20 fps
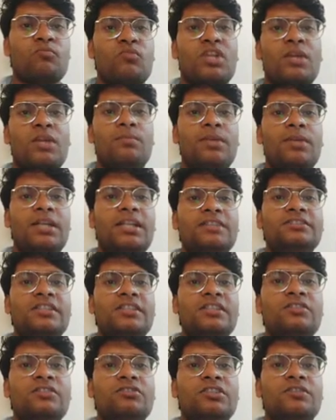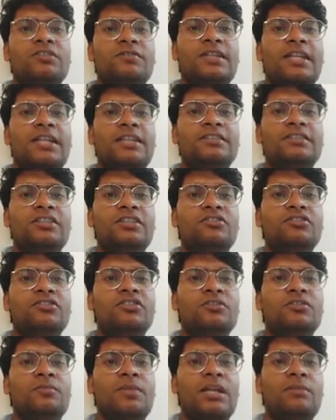Financial leverage. Financial leverage,
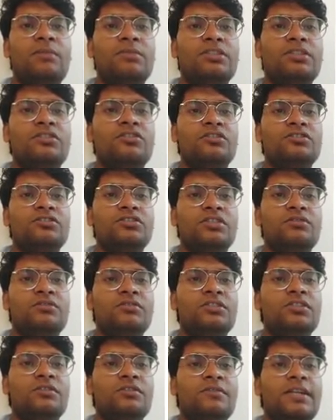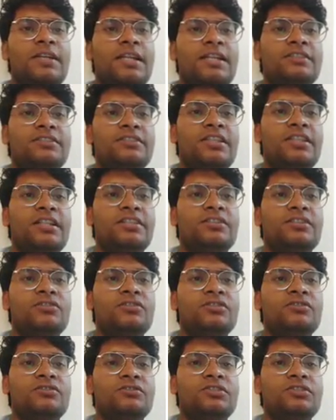the primary concern with the financial
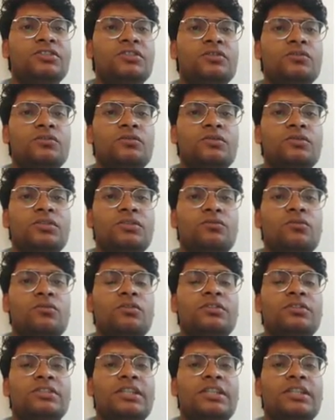activities involves